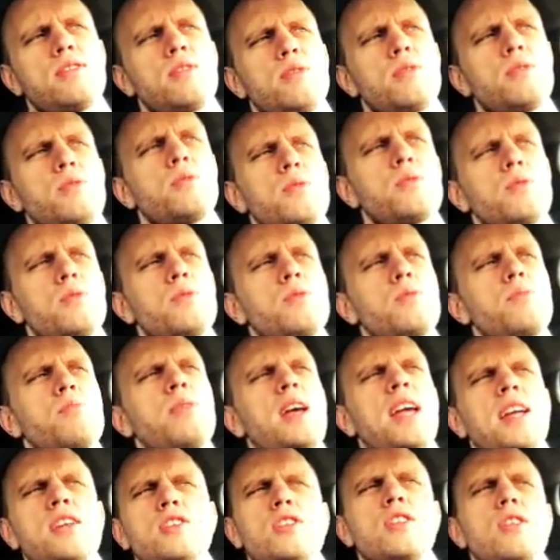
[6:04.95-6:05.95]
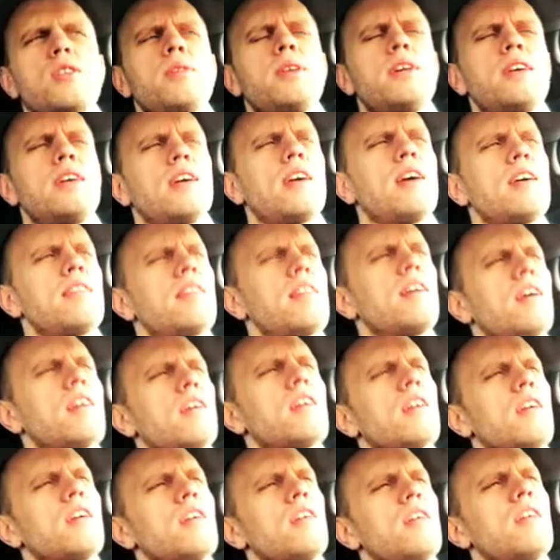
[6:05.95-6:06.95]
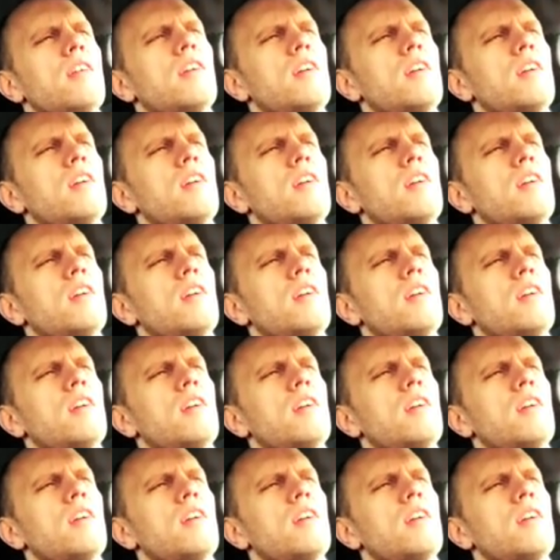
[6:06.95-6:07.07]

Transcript: to page loading, I think.